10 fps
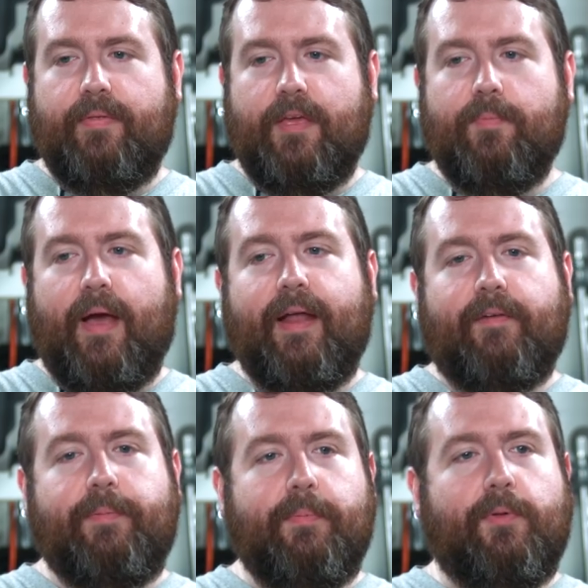that you might
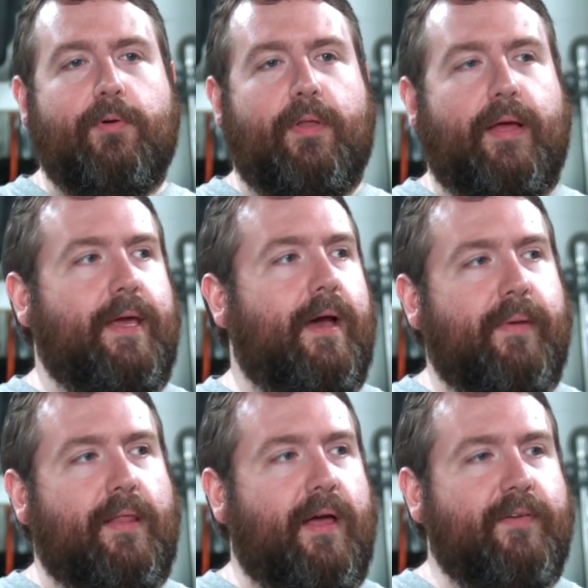have people who are like, yeah,
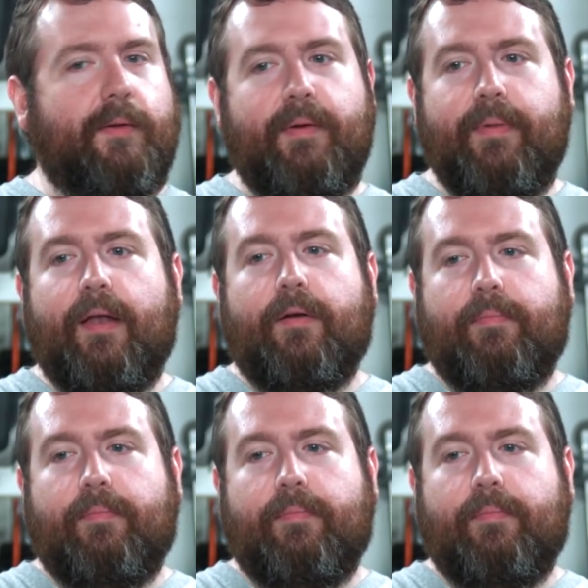my life can be better.